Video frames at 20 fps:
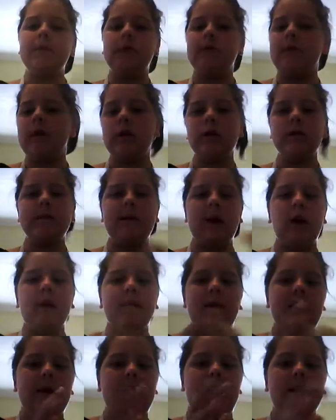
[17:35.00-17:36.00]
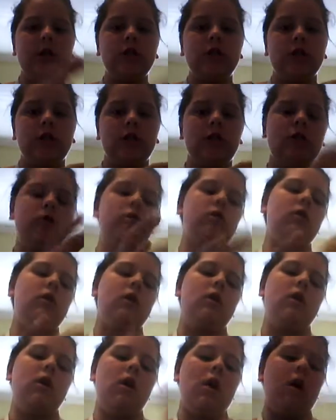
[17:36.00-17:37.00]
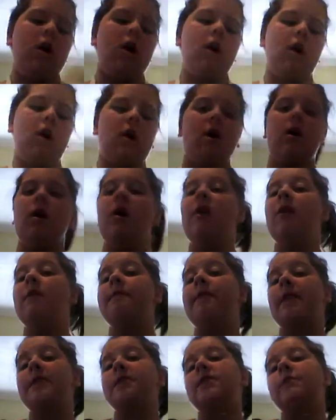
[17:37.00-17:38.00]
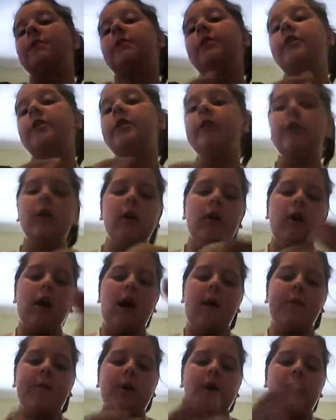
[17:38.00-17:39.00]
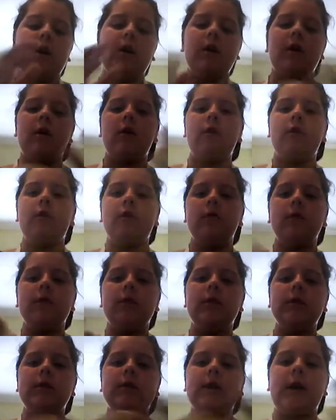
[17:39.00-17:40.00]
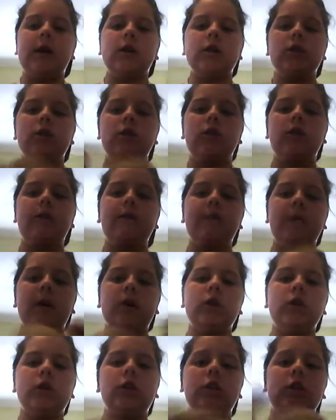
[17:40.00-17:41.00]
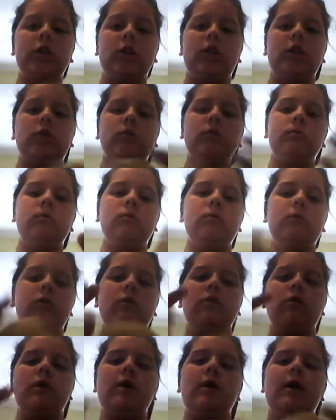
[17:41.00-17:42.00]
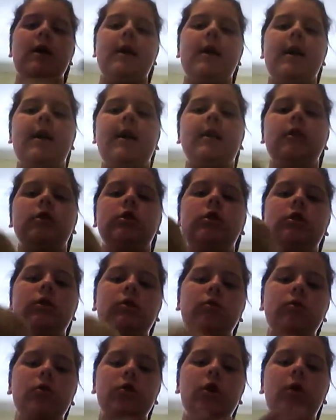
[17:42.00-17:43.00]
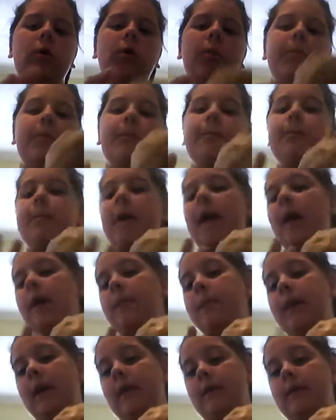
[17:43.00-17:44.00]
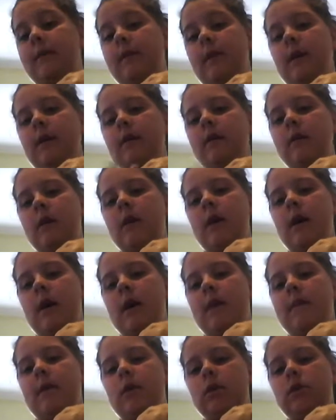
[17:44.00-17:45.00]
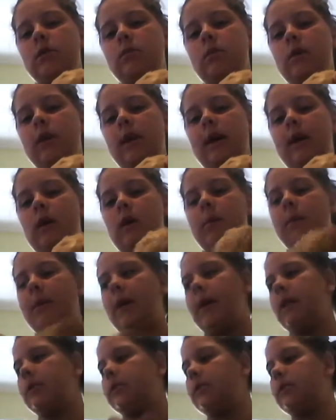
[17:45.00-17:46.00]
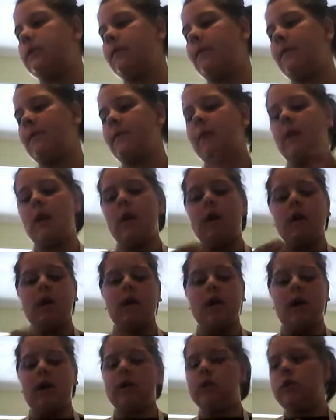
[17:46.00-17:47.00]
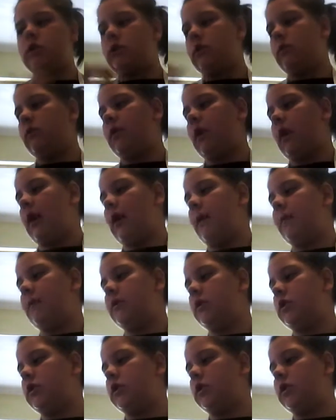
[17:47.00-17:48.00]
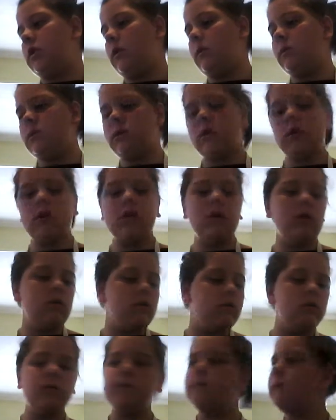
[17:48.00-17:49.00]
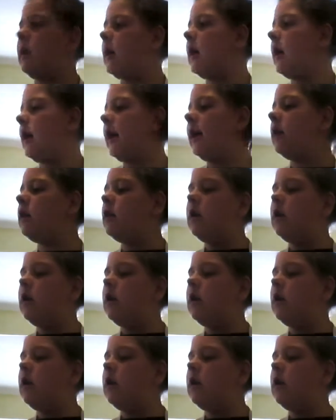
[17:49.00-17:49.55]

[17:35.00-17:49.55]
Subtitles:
of experimentation, fancy word, I'm gonna section off my cookie dough into 2 big pieces and then just 1 little piece. And to do that, I'm just going to use my